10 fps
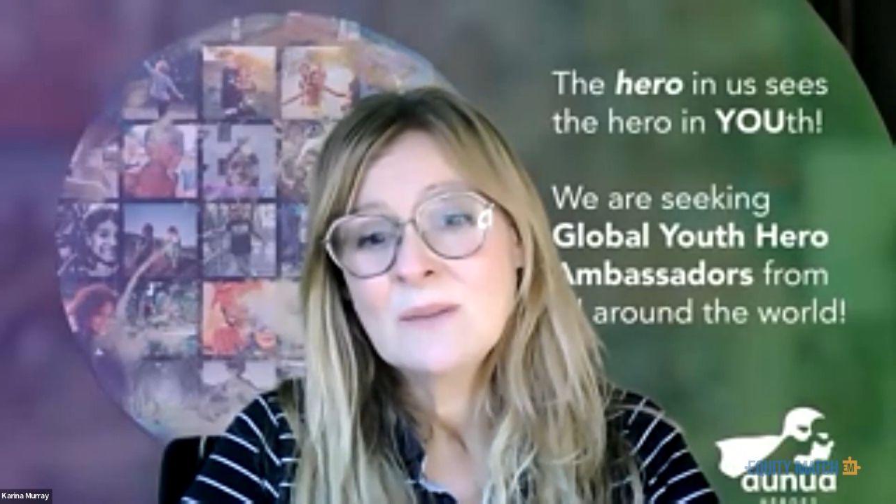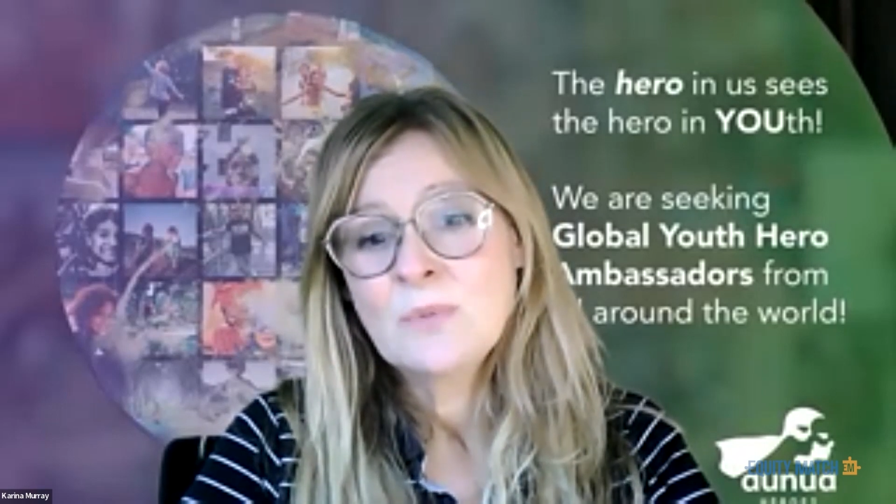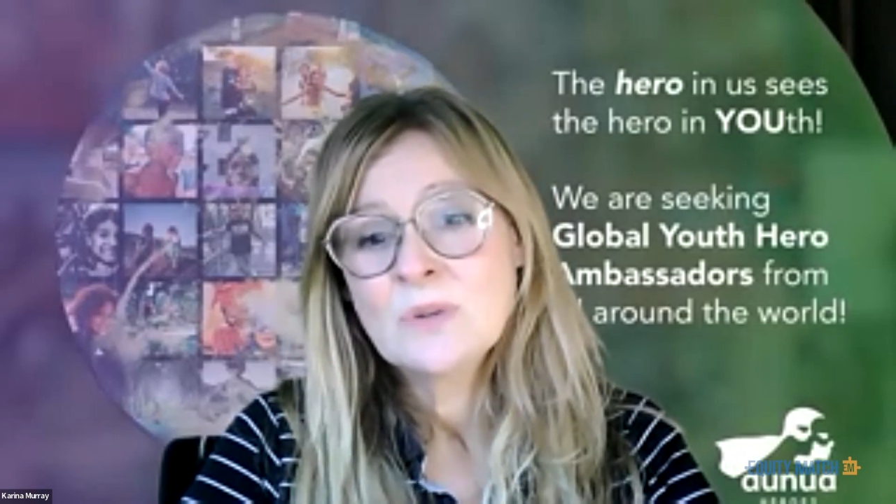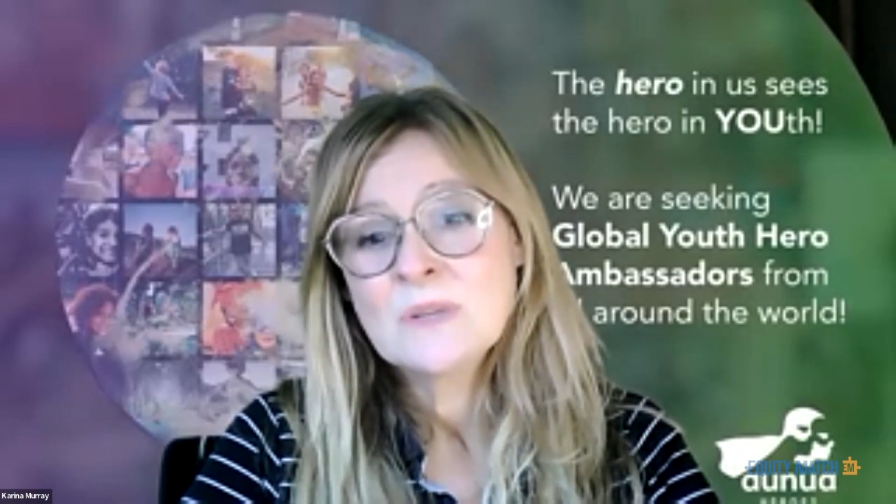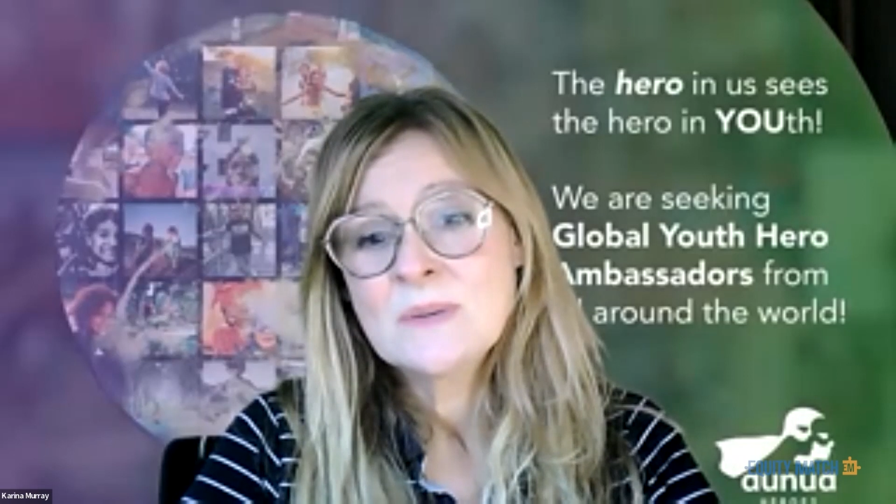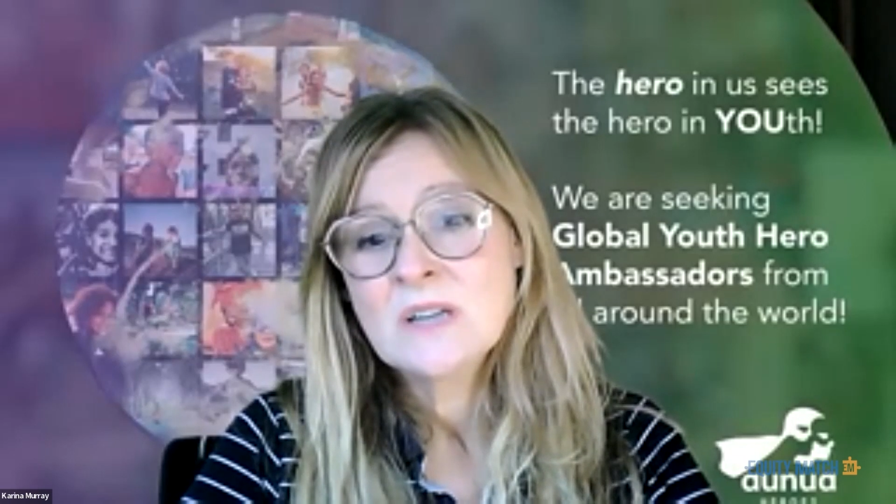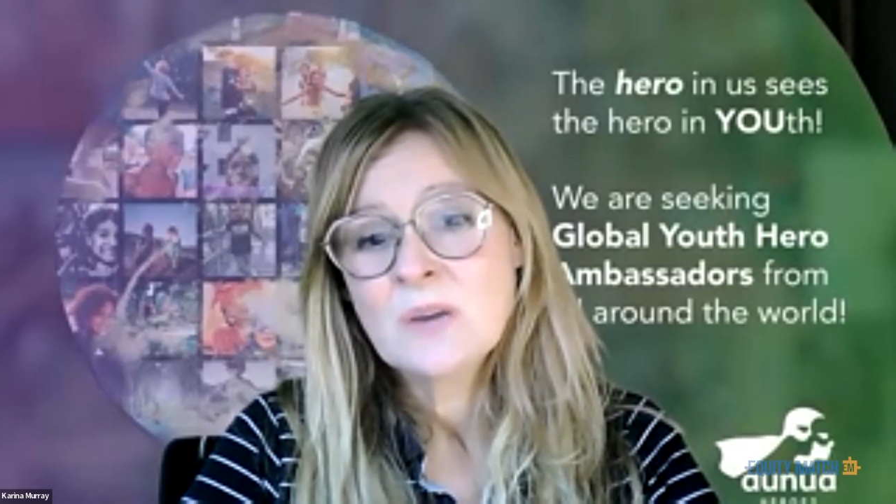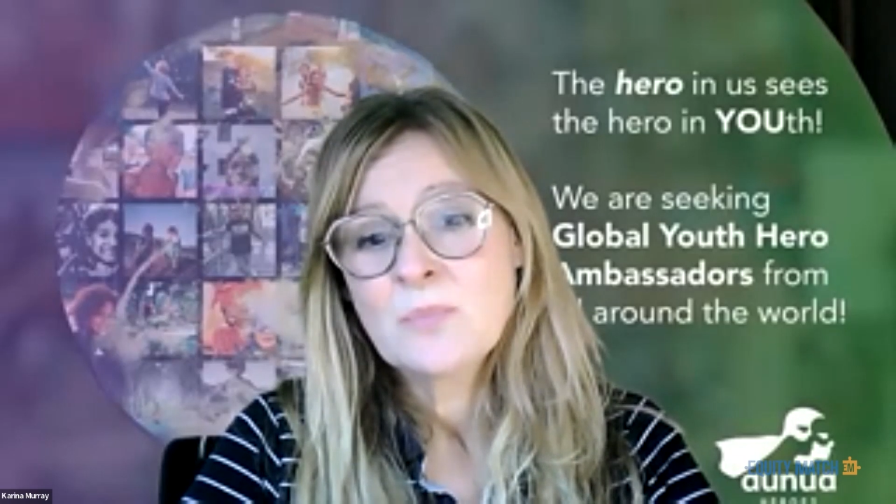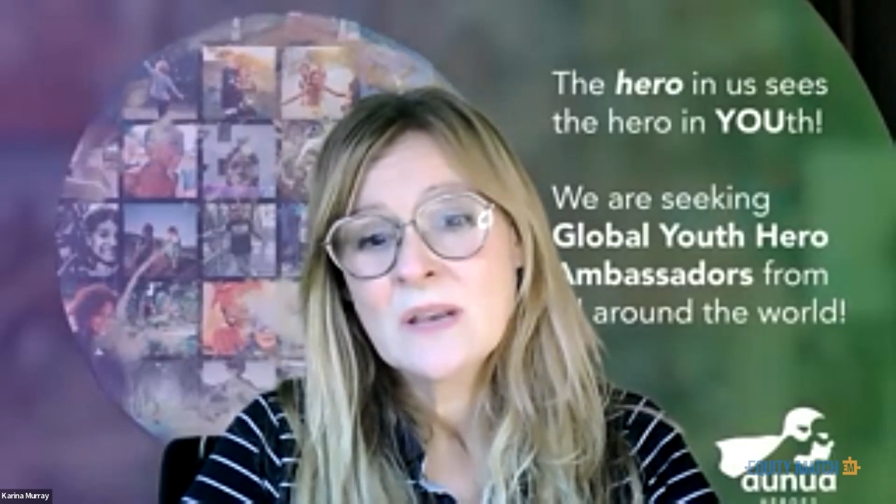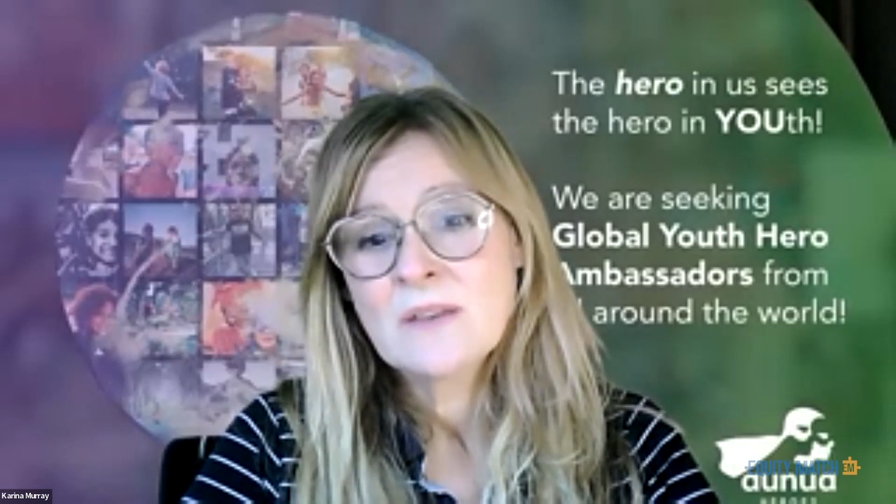And once we
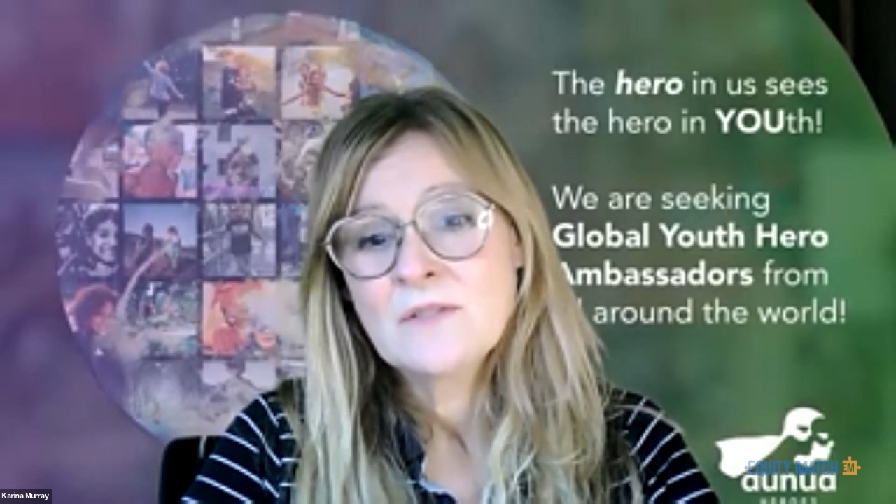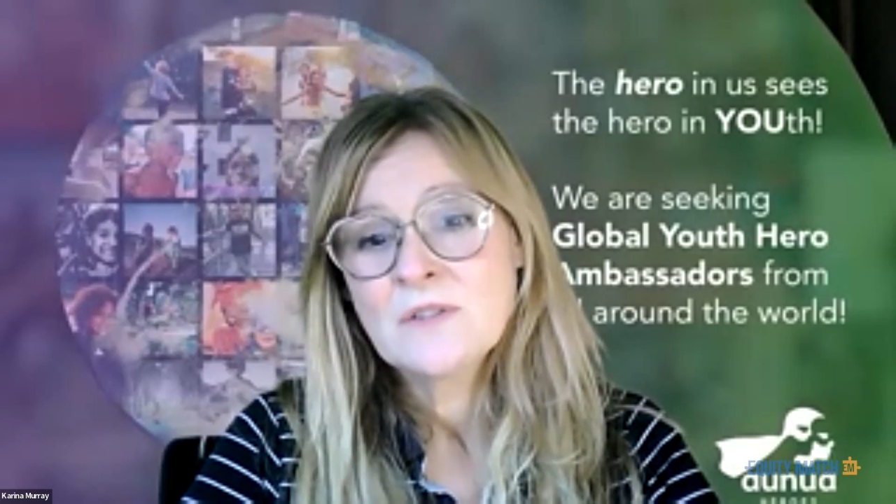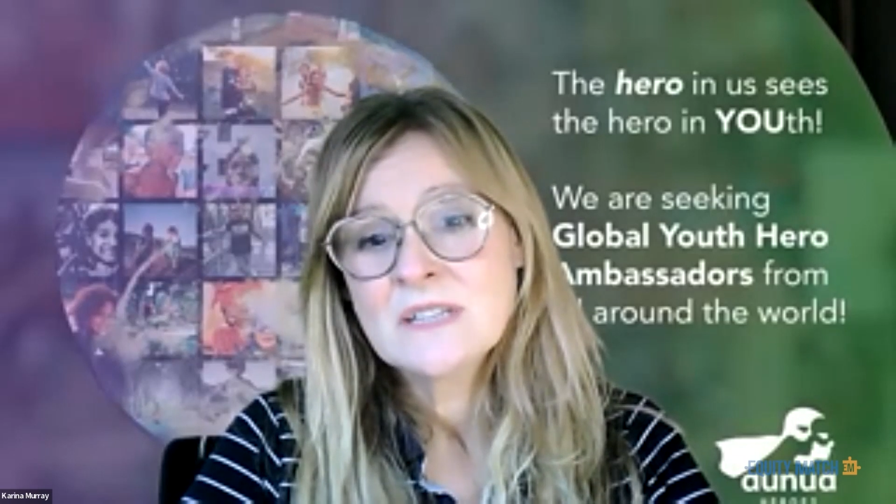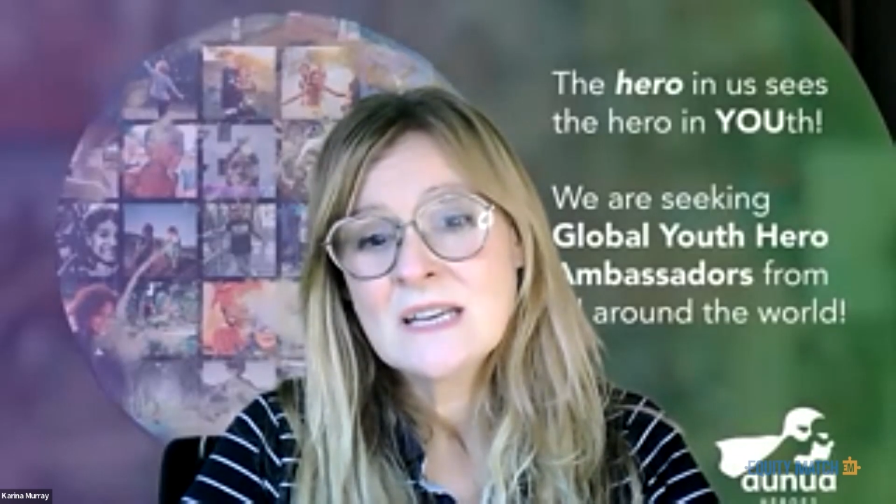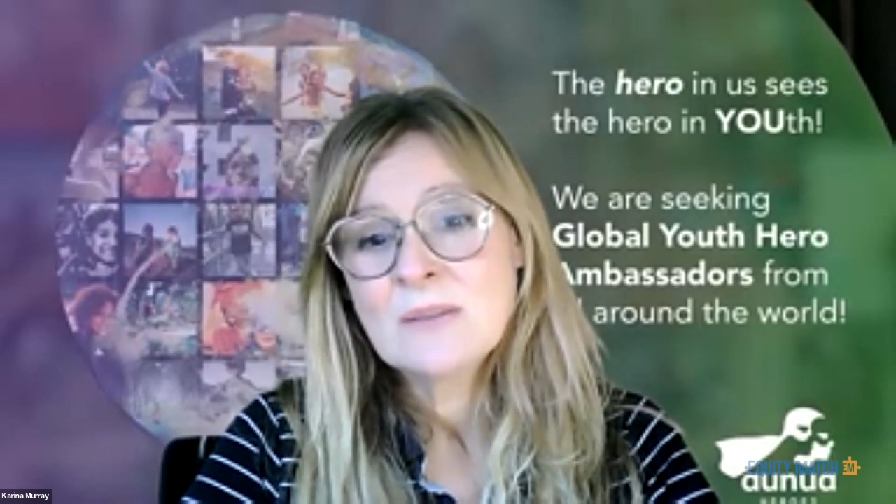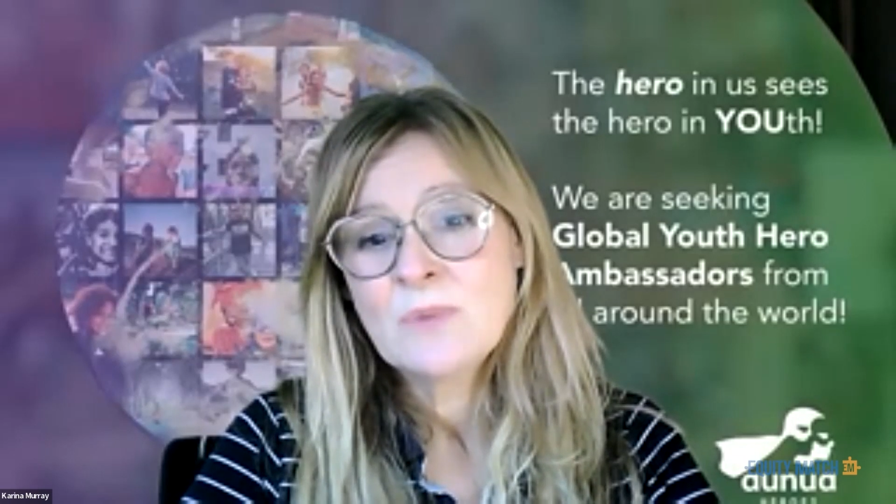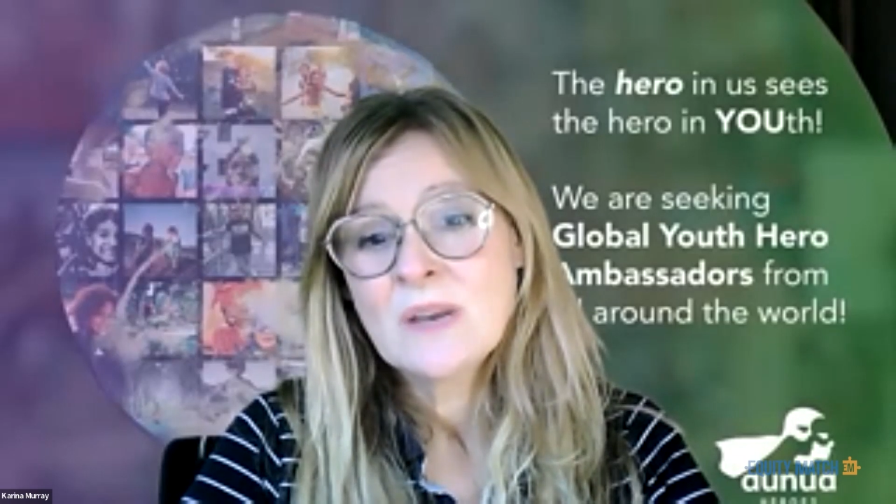start bringing funding in,